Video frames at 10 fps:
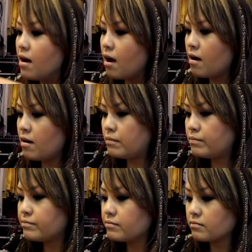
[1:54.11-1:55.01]
Um,
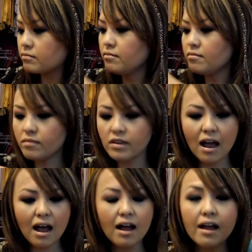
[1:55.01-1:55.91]

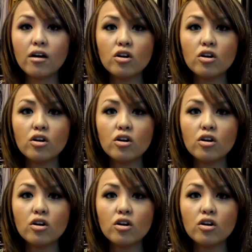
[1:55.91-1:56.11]
I